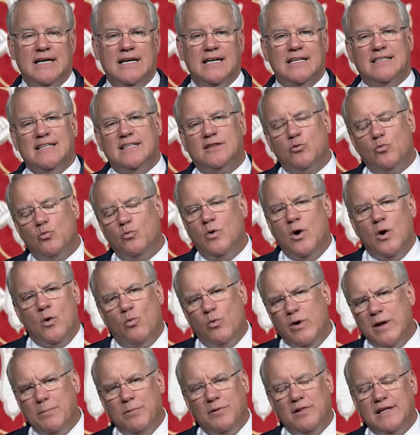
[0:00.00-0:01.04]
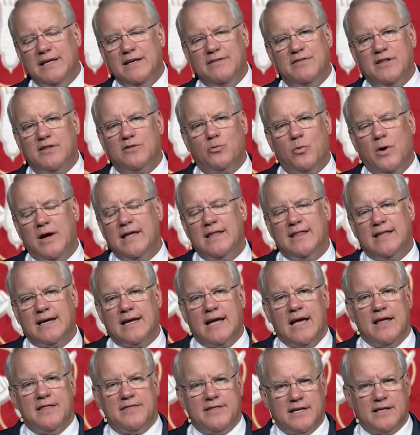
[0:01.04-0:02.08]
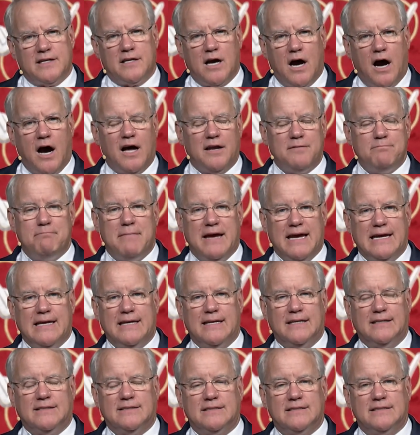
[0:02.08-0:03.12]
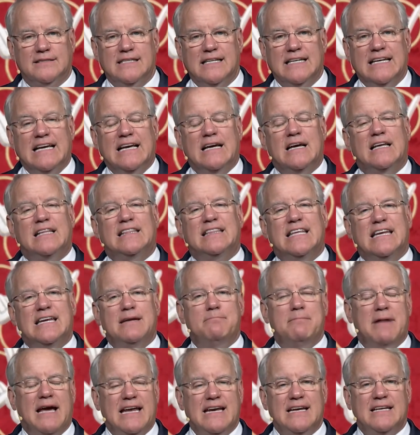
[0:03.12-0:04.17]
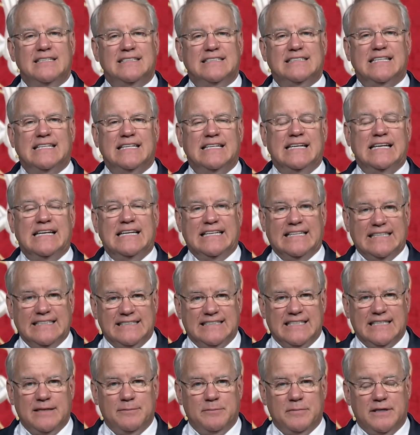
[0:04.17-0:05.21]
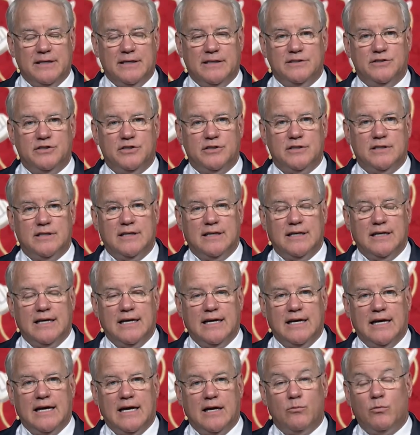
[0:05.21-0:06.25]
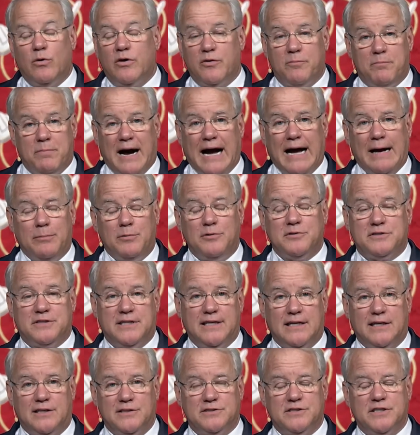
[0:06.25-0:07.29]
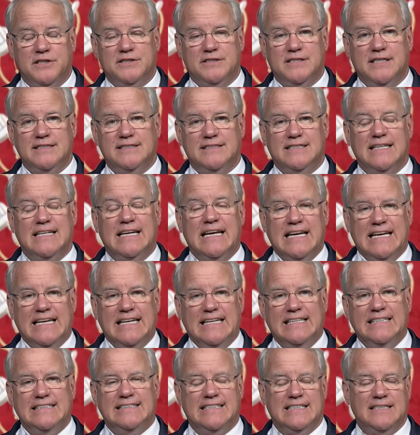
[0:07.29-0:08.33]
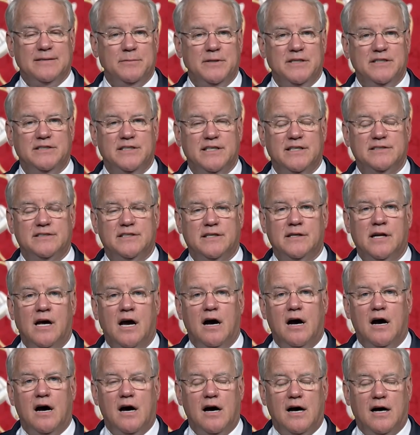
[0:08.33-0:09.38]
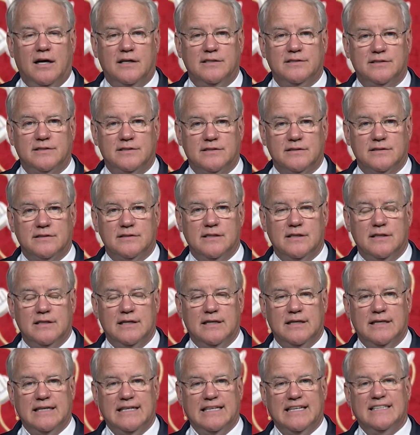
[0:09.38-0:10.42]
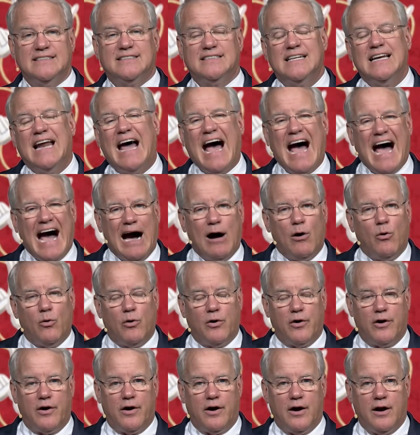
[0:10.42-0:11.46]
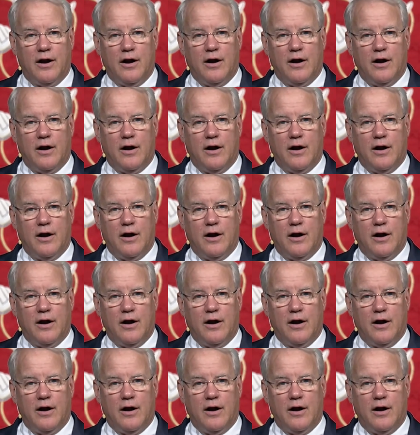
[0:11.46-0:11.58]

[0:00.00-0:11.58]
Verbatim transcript: That the, we believe that the way that, that God made us, that He made us in His image. And what the Bible tells us is that His image is an us, is an our.